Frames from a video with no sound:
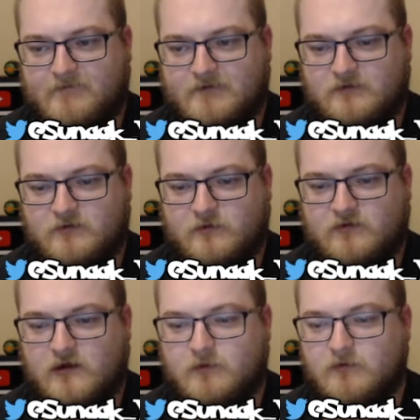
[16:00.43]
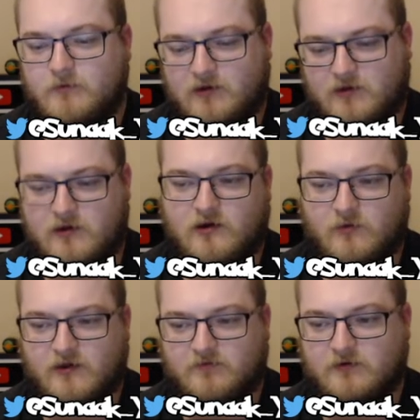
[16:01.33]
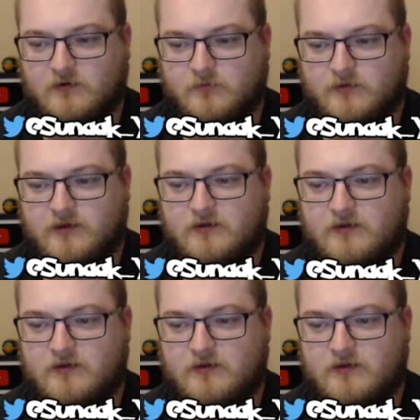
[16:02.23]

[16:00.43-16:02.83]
This is always hard. I'm going to put Lanak away for a little bit.